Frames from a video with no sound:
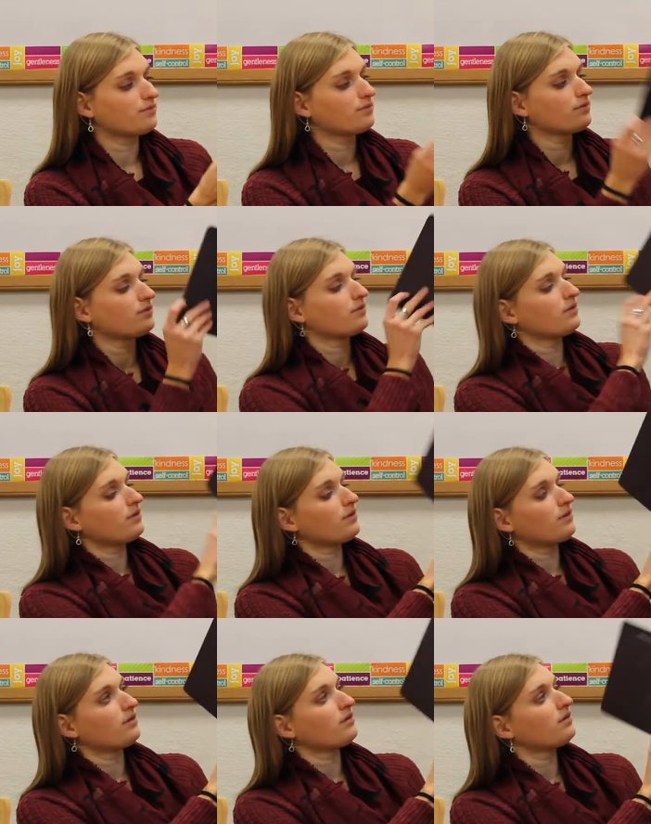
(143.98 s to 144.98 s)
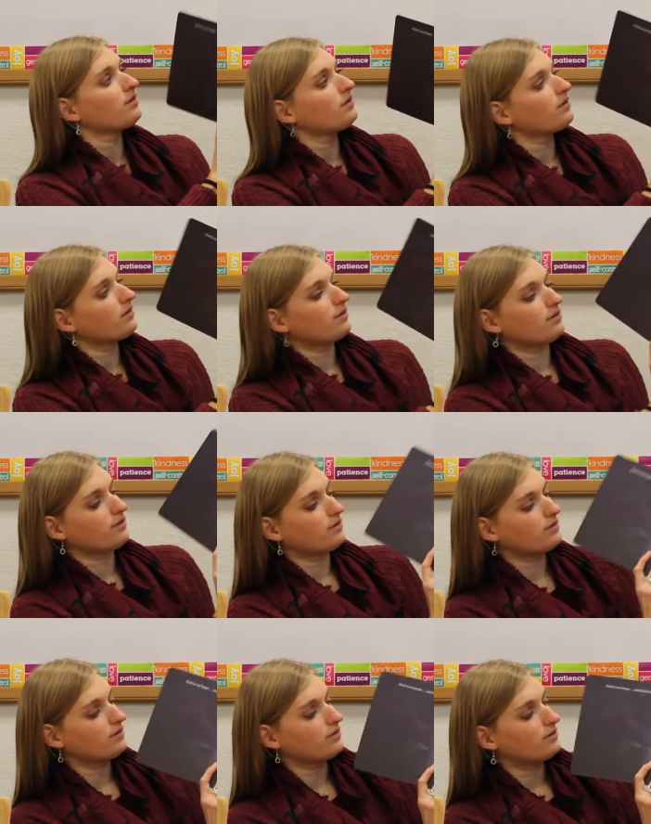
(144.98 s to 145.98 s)

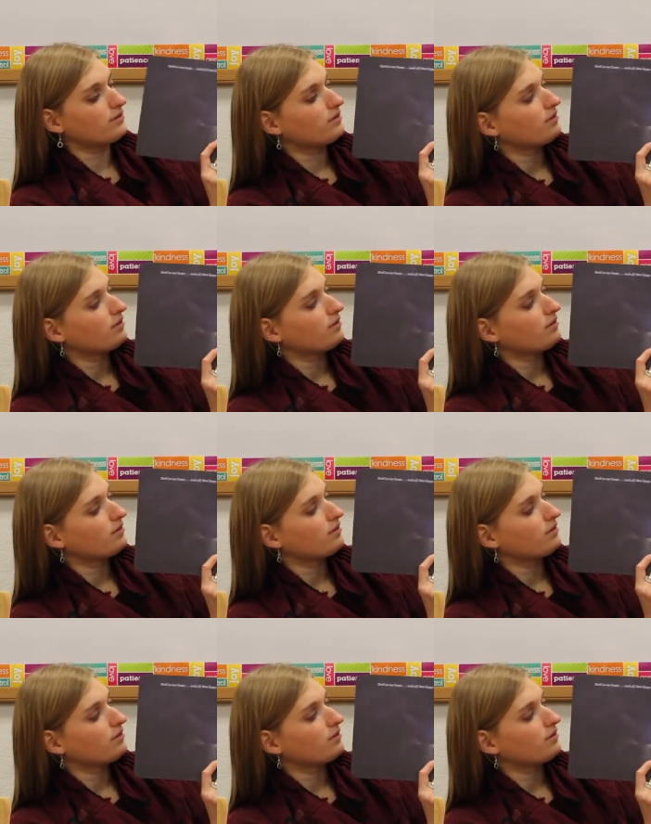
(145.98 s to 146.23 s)
Nothing is said.